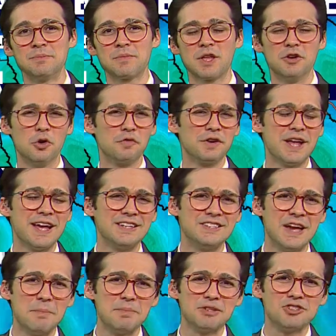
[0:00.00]
an overnight
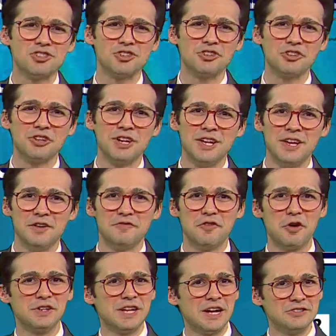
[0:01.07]
temperature
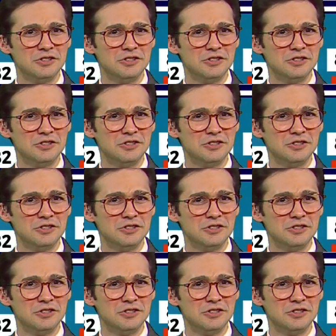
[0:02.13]
falling down